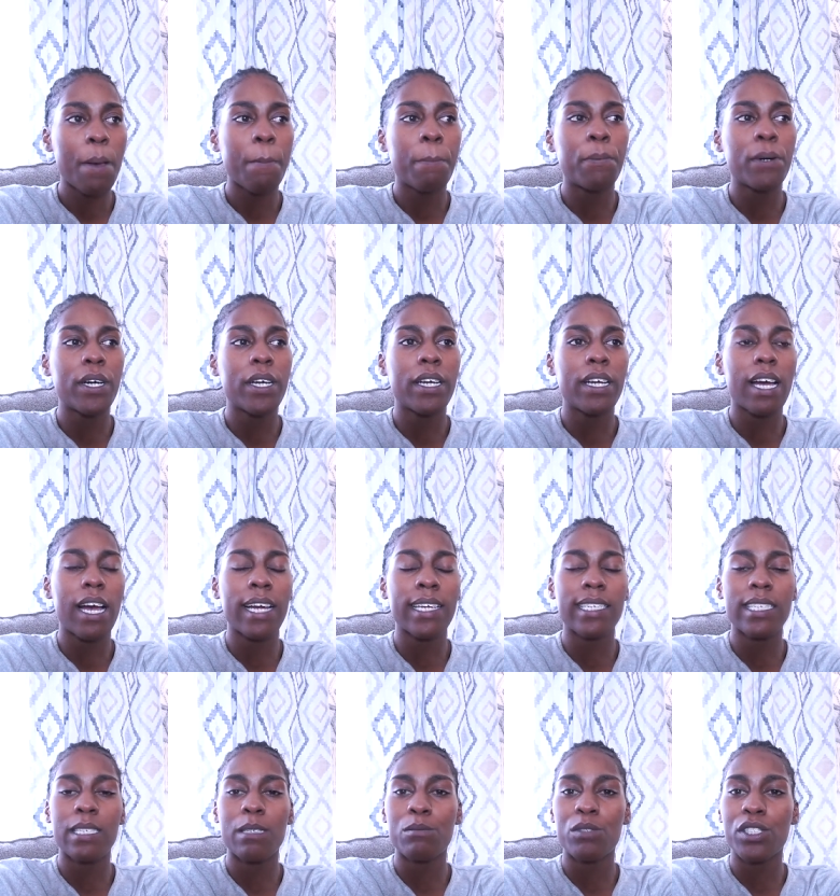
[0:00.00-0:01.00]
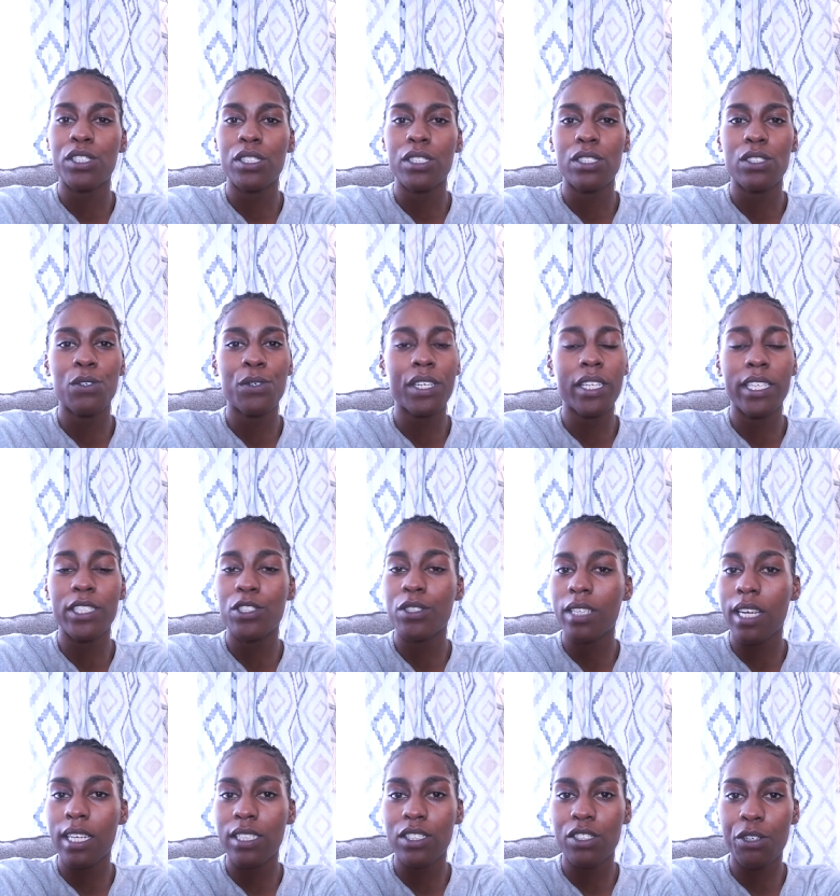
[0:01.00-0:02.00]
but I am just going to let you
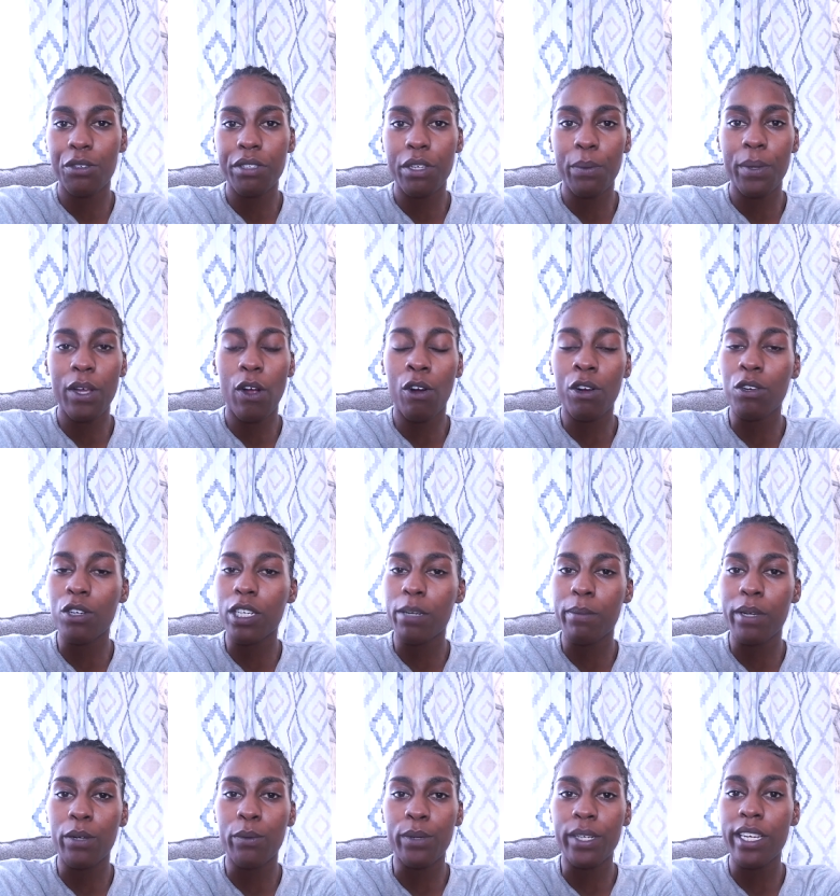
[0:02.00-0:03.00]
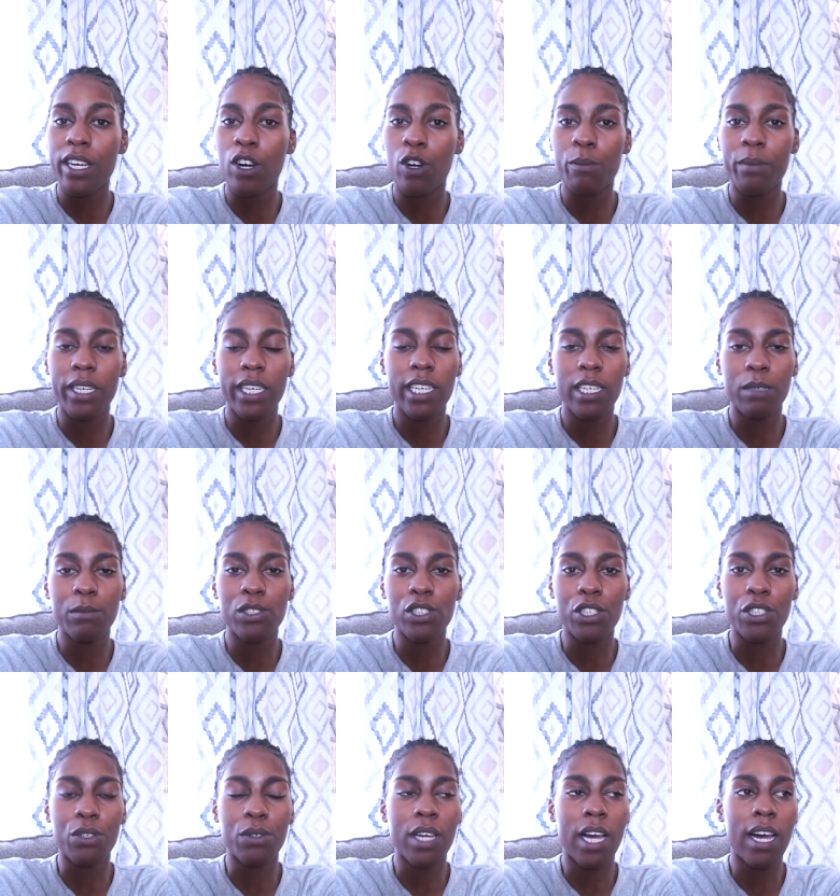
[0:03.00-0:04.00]
guys know that we are going to be rehoming him so
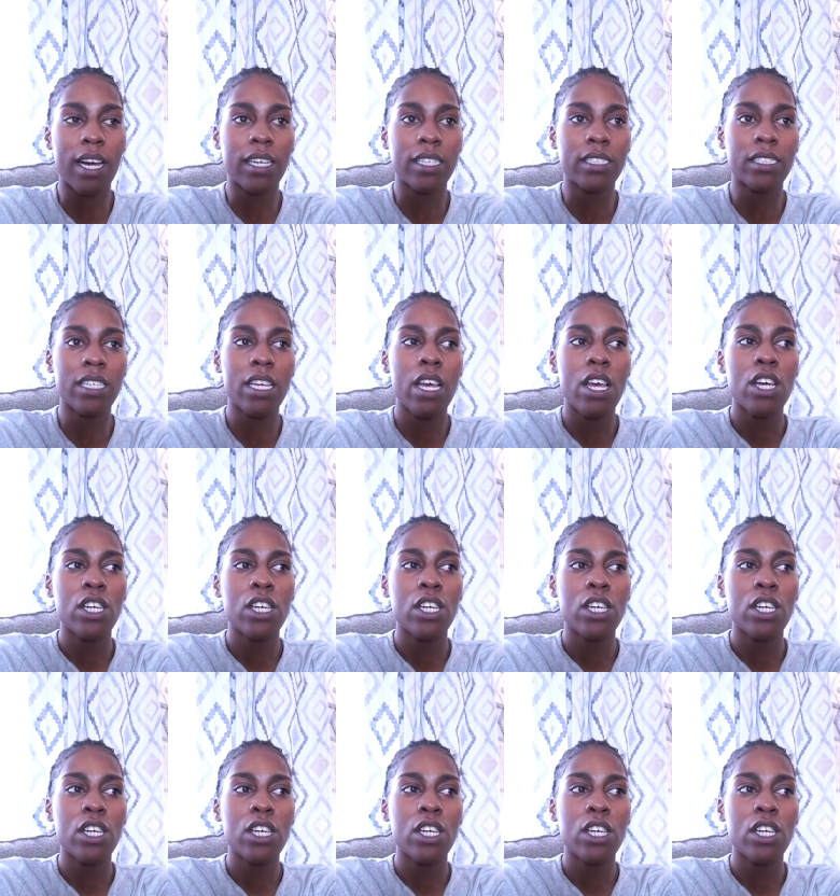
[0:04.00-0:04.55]
you guys